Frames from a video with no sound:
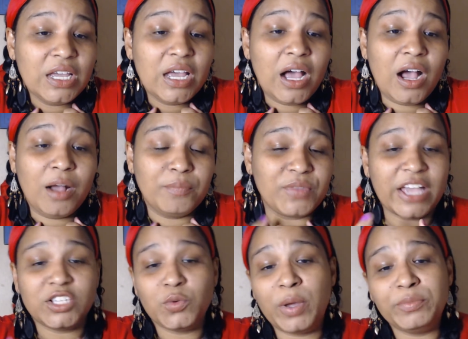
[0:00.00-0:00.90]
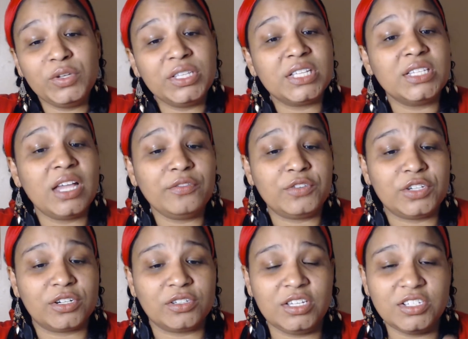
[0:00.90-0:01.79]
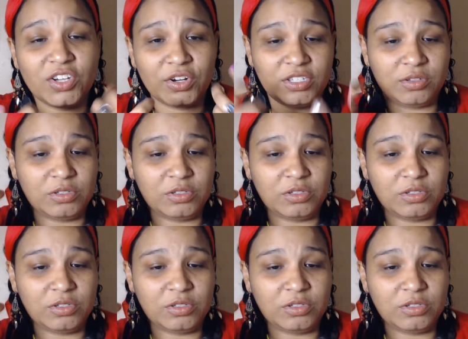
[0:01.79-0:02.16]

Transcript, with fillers: Um, that's why I'm doing the deaf here. These are